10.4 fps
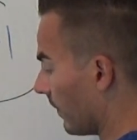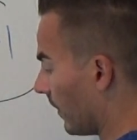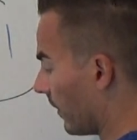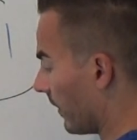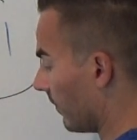
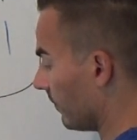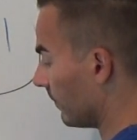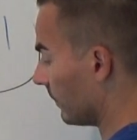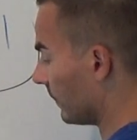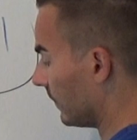
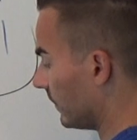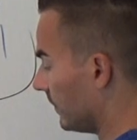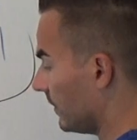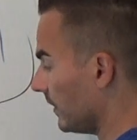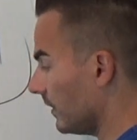
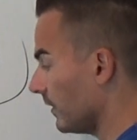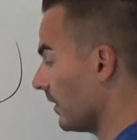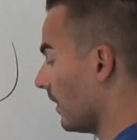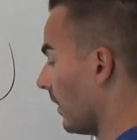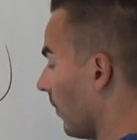RMT,
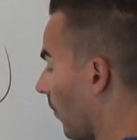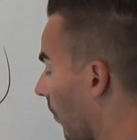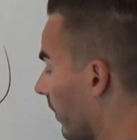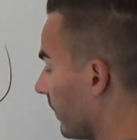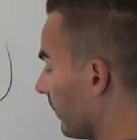
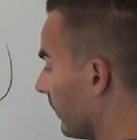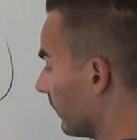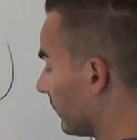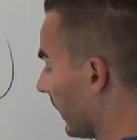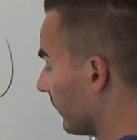or the
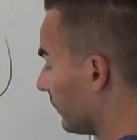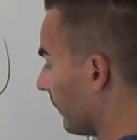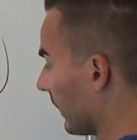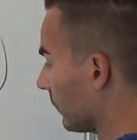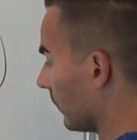size
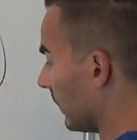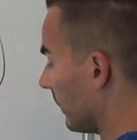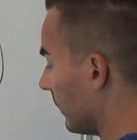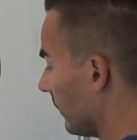factor,